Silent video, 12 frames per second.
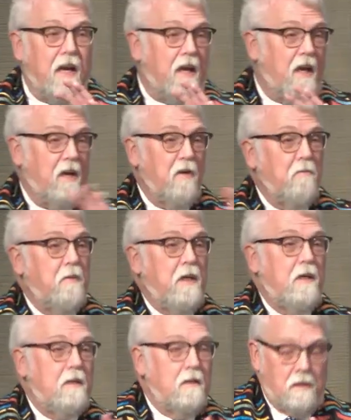and I don't
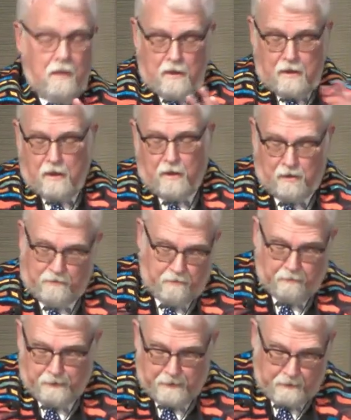mean a
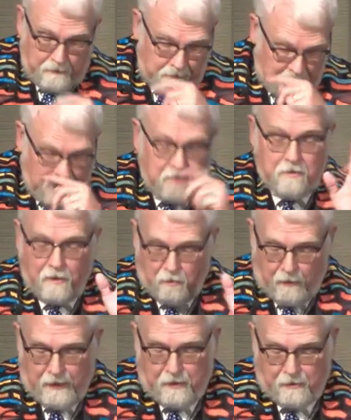carnival mirror, just a
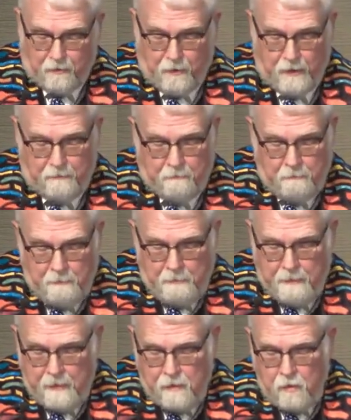regular one.
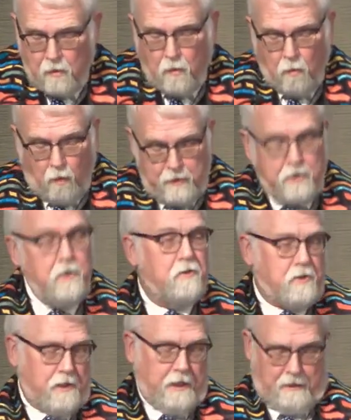What do you
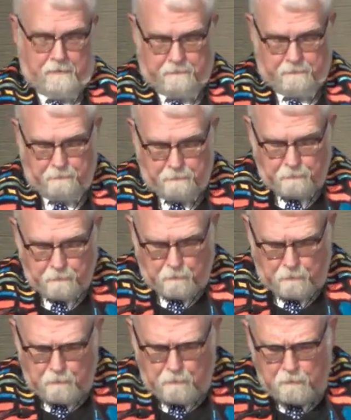see?
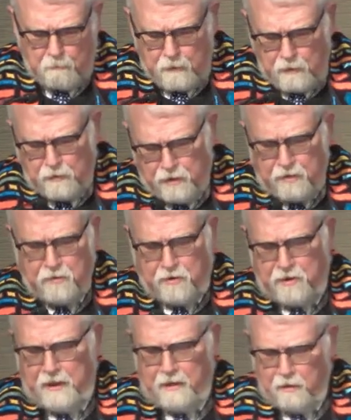Do you
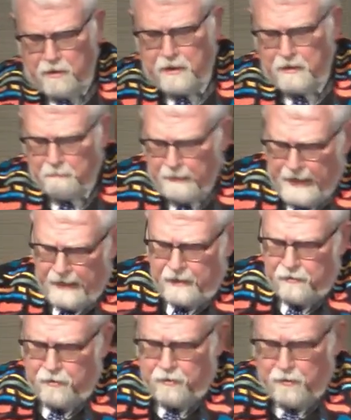see, looking back
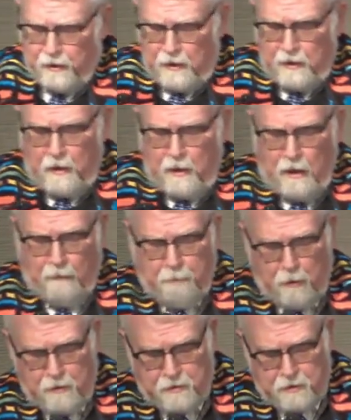at you, a
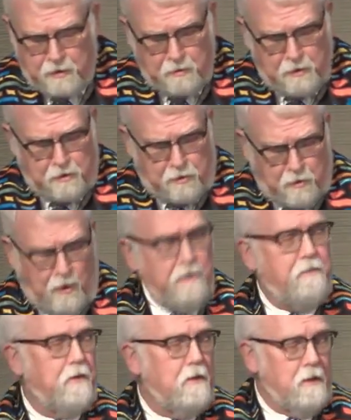person who is
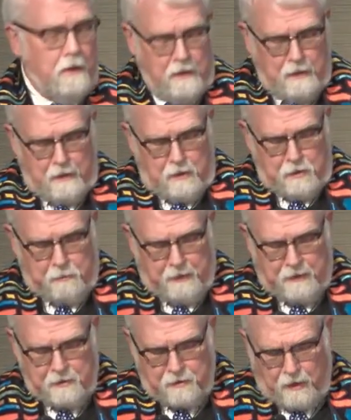joyful,
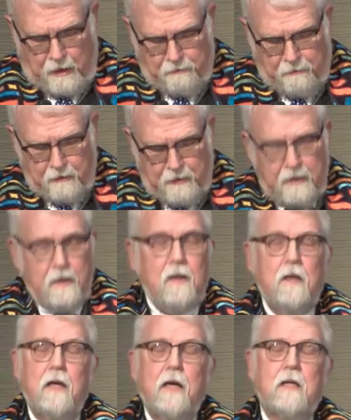speaks thoughtfully
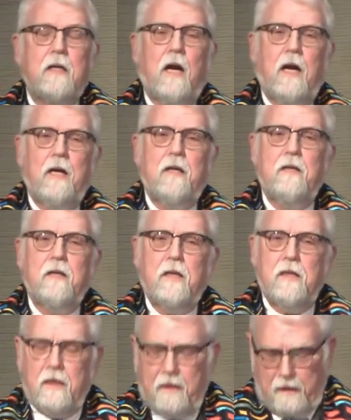and
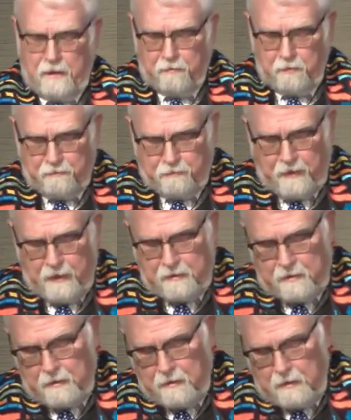kindly, and reflect